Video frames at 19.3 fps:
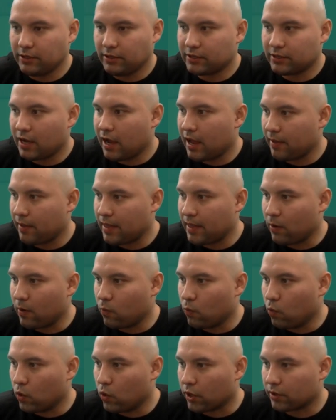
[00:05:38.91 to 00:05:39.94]
and you saw how that
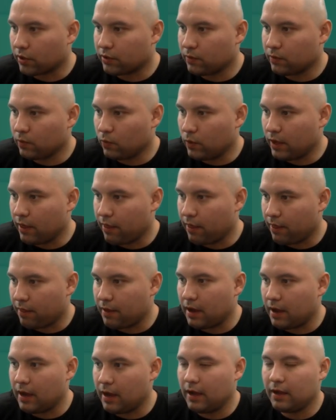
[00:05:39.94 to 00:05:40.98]
worked with
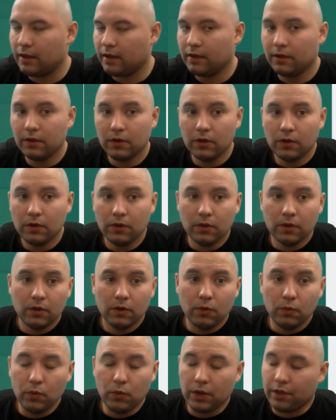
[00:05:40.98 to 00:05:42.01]

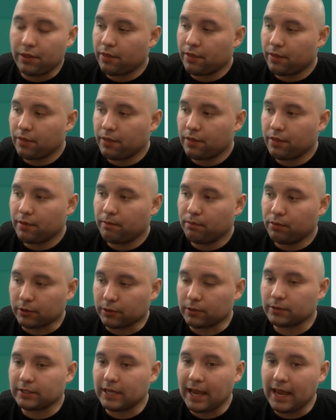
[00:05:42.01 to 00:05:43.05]

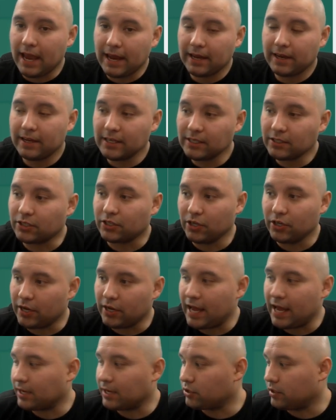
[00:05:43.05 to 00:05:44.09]
Pluralsight, and it is
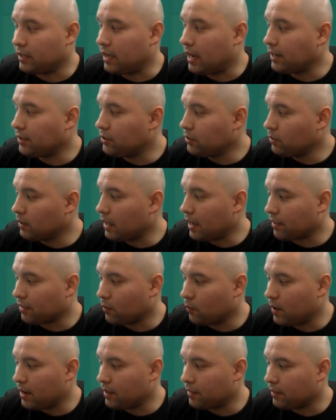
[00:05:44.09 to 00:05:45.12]
good actually. I do like
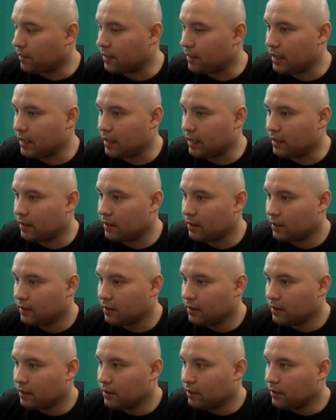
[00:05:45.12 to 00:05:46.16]
the way that they
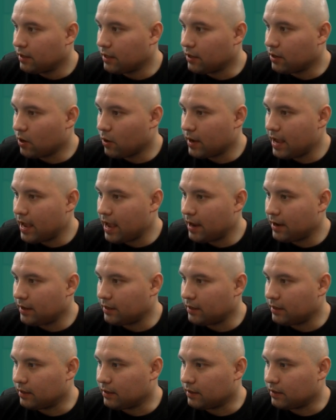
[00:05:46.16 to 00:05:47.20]
go ahead
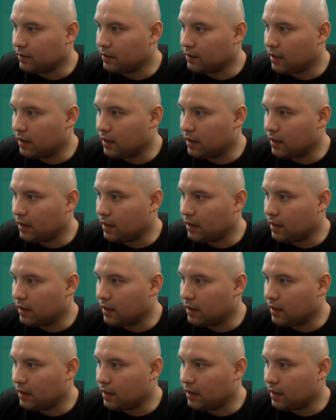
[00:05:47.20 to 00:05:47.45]
and